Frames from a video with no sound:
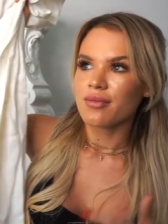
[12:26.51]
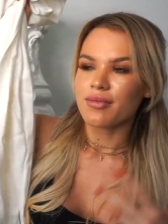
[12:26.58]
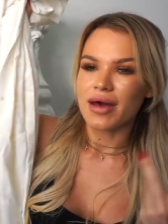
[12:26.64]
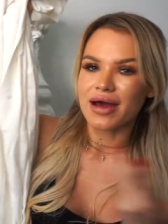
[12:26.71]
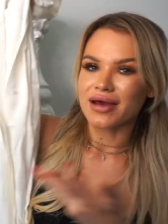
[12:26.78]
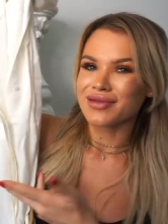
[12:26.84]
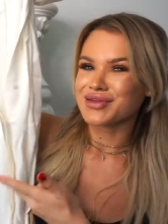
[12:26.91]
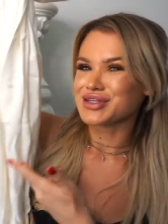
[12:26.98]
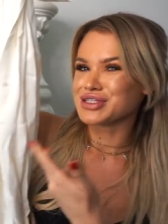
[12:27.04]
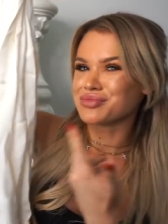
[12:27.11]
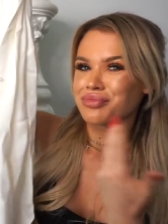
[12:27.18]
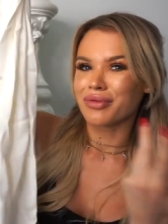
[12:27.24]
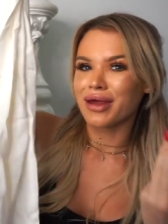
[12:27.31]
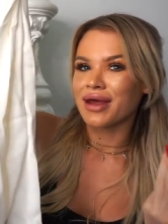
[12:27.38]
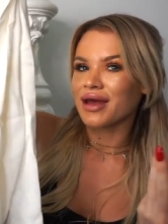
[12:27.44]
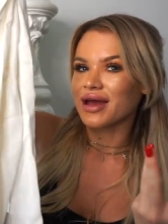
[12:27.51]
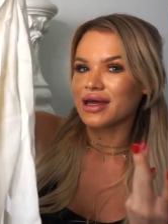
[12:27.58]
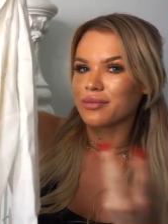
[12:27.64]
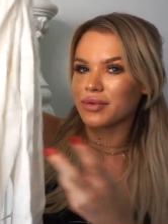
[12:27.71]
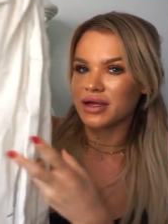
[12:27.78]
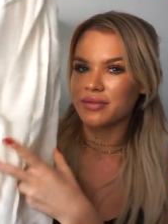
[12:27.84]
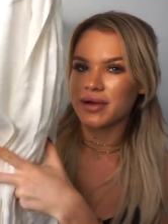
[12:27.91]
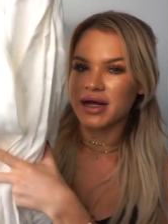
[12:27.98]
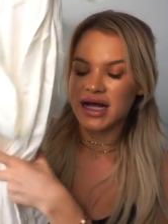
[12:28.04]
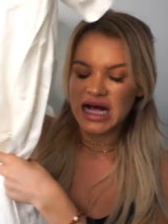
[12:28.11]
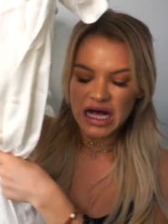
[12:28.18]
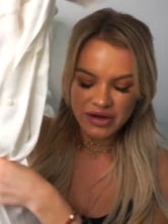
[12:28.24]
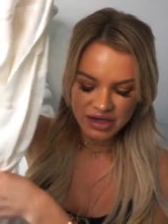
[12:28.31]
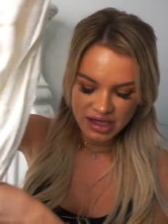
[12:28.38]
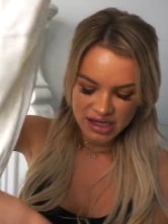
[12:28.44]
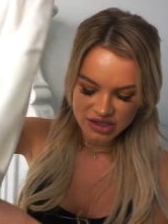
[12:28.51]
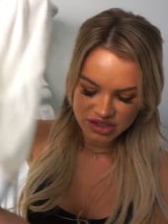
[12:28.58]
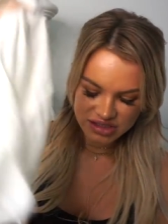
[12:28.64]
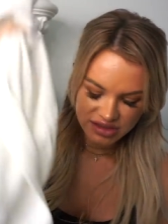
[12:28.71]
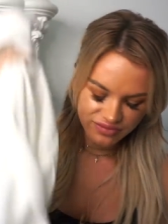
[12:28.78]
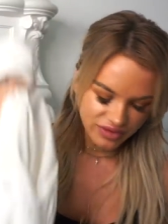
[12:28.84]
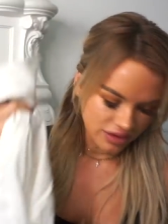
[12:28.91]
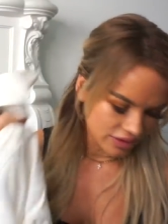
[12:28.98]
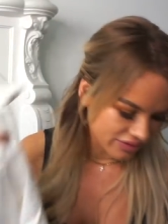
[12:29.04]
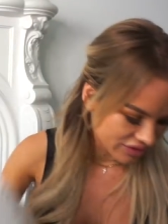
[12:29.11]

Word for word: Back in the spring, I can bring it back out again. Just a very